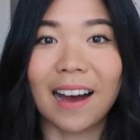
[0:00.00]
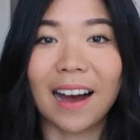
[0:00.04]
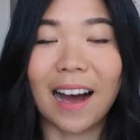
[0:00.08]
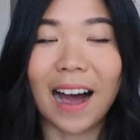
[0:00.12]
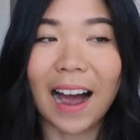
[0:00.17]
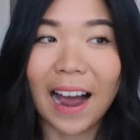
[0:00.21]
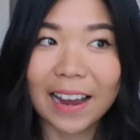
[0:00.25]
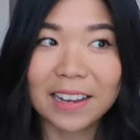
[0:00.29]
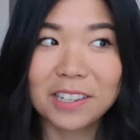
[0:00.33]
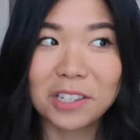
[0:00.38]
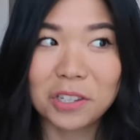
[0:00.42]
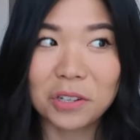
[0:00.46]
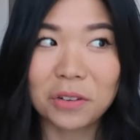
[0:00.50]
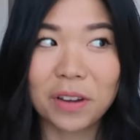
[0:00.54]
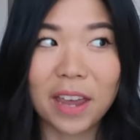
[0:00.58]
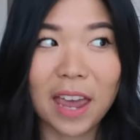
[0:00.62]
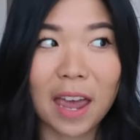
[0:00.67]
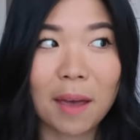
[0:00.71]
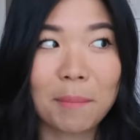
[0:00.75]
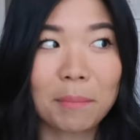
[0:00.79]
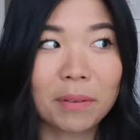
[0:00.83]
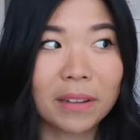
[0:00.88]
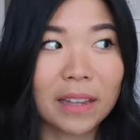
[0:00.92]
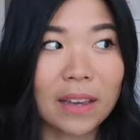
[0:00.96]
I still
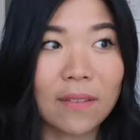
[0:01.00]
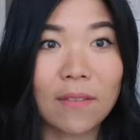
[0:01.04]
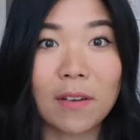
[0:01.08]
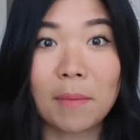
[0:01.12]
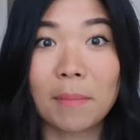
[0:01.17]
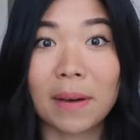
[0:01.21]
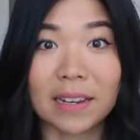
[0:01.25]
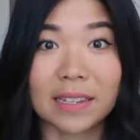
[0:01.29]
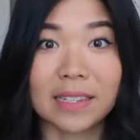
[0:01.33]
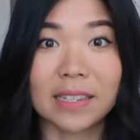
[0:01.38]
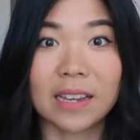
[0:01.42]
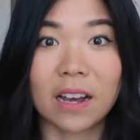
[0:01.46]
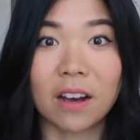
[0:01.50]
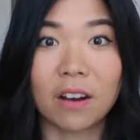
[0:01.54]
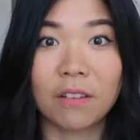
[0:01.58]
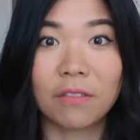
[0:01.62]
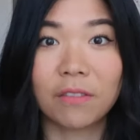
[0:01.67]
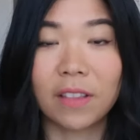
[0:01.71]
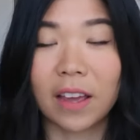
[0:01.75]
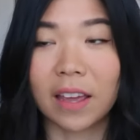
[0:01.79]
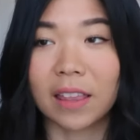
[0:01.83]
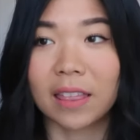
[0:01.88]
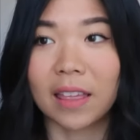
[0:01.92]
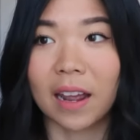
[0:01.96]
can't believe it
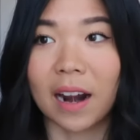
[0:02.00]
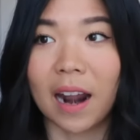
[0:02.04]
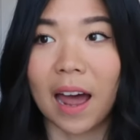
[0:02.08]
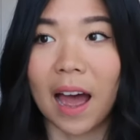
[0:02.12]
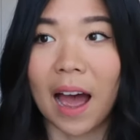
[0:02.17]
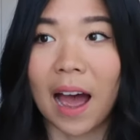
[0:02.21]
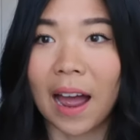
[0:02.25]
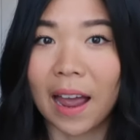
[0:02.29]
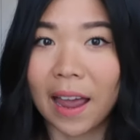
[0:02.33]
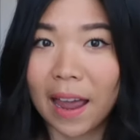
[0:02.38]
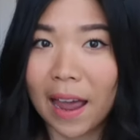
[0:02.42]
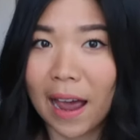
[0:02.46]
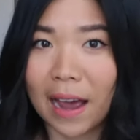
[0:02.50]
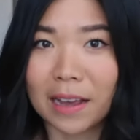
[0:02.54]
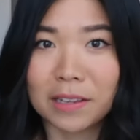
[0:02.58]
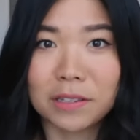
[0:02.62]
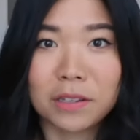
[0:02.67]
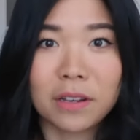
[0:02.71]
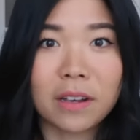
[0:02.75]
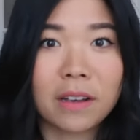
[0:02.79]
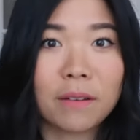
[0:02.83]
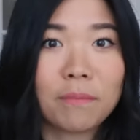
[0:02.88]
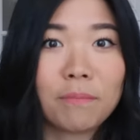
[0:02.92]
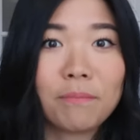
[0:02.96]
myself, like that I, as
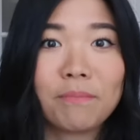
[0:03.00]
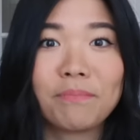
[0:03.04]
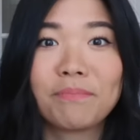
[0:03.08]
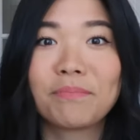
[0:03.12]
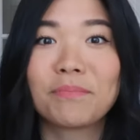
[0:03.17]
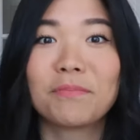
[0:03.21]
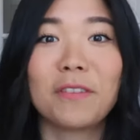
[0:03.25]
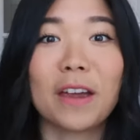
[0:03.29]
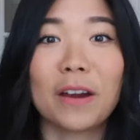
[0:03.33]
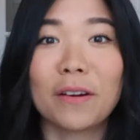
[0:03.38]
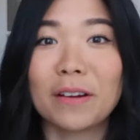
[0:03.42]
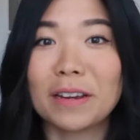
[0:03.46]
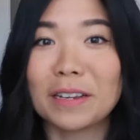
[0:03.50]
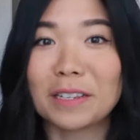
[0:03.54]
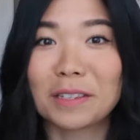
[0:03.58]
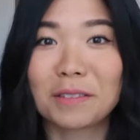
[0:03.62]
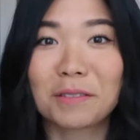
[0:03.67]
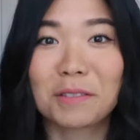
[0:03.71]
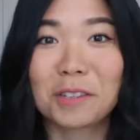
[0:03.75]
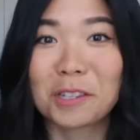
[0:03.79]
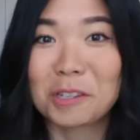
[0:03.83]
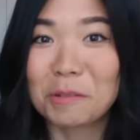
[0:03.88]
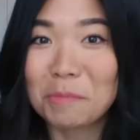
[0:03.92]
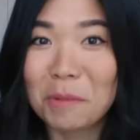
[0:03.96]
a
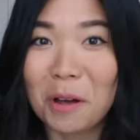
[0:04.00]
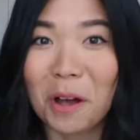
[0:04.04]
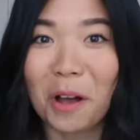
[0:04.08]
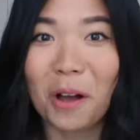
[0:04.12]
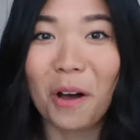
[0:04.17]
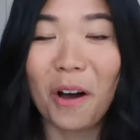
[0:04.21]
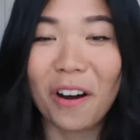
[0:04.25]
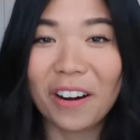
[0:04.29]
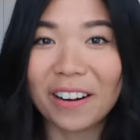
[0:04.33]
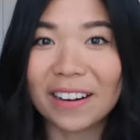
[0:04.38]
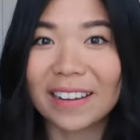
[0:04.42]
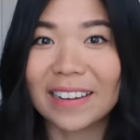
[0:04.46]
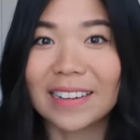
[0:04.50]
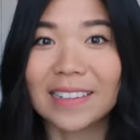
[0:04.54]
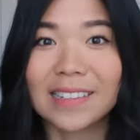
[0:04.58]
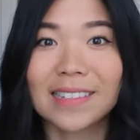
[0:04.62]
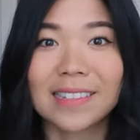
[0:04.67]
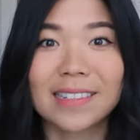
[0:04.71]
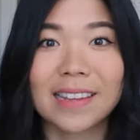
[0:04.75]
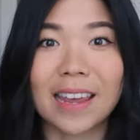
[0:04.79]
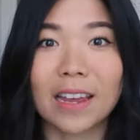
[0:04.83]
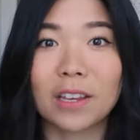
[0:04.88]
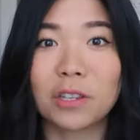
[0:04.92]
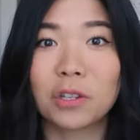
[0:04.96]
very small
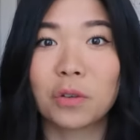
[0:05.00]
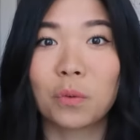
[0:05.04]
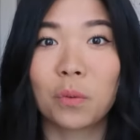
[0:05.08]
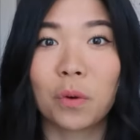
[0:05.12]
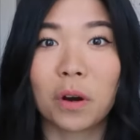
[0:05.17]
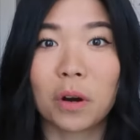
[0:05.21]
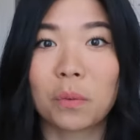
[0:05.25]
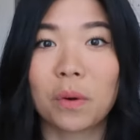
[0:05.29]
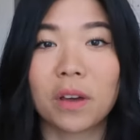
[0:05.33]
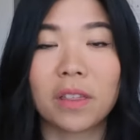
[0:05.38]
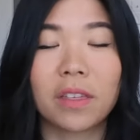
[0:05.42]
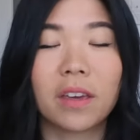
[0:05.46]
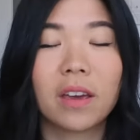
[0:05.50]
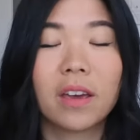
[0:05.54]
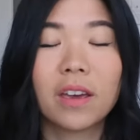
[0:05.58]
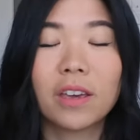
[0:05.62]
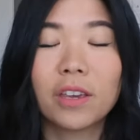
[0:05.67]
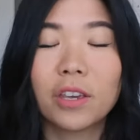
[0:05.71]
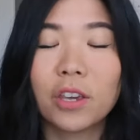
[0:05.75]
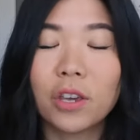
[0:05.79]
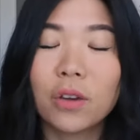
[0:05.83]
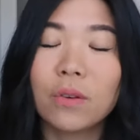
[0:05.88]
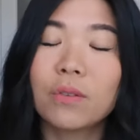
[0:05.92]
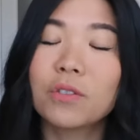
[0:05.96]
artist, get to work with
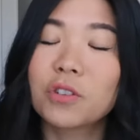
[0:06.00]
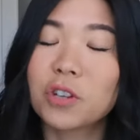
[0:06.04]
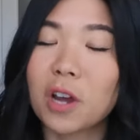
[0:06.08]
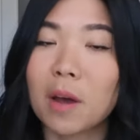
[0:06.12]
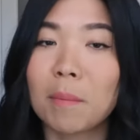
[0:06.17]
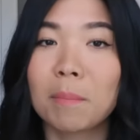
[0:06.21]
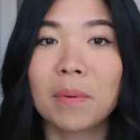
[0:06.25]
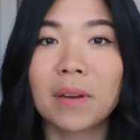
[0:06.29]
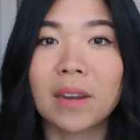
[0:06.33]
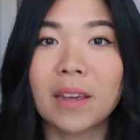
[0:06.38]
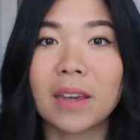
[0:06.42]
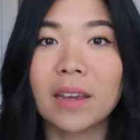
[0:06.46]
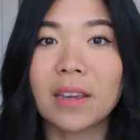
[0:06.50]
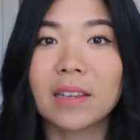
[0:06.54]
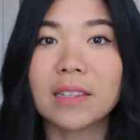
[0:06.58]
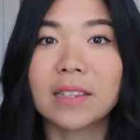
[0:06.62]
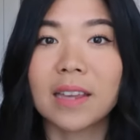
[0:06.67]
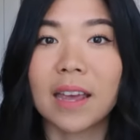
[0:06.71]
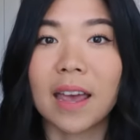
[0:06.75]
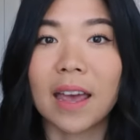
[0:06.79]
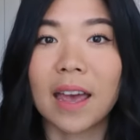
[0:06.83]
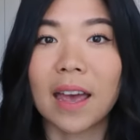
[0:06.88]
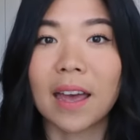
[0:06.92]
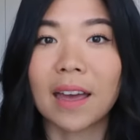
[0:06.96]
huge companies
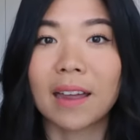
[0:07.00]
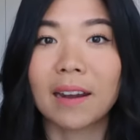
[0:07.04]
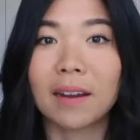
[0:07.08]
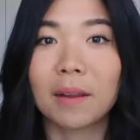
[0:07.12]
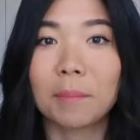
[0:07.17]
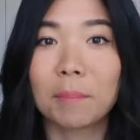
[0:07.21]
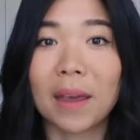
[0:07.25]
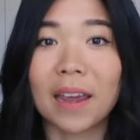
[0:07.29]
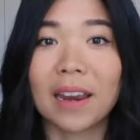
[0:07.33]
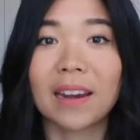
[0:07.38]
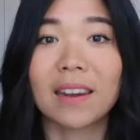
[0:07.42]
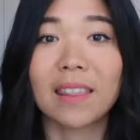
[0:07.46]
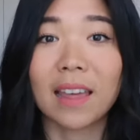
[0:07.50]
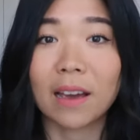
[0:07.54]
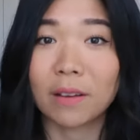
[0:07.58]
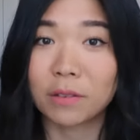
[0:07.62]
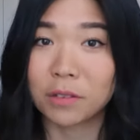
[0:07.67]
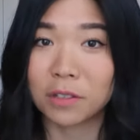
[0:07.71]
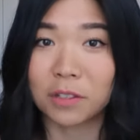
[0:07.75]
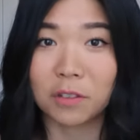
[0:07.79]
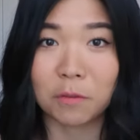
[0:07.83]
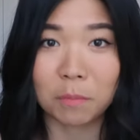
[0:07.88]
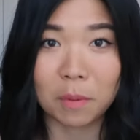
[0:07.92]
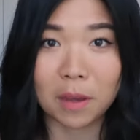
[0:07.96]
and paint
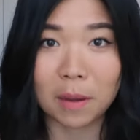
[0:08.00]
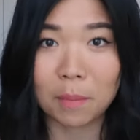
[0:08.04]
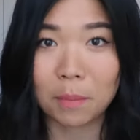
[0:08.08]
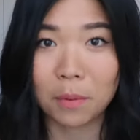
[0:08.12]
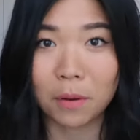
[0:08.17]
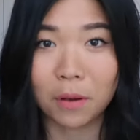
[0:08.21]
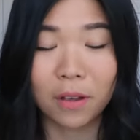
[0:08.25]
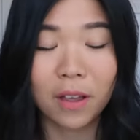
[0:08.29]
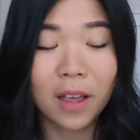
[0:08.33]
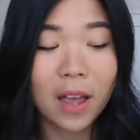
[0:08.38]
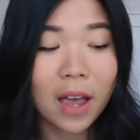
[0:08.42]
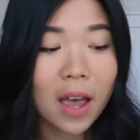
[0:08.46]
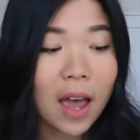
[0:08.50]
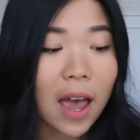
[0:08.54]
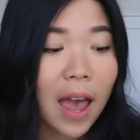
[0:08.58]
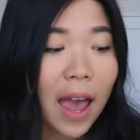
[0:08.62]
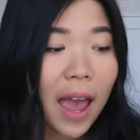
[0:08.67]
thousands of people.